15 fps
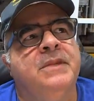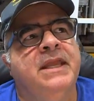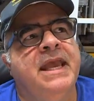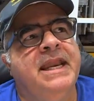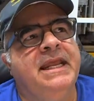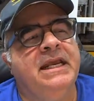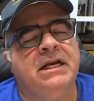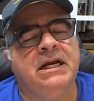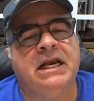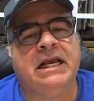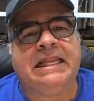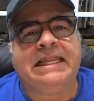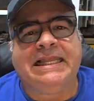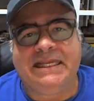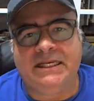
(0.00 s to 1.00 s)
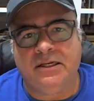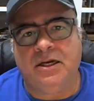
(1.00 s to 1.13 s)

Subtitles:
getting a clean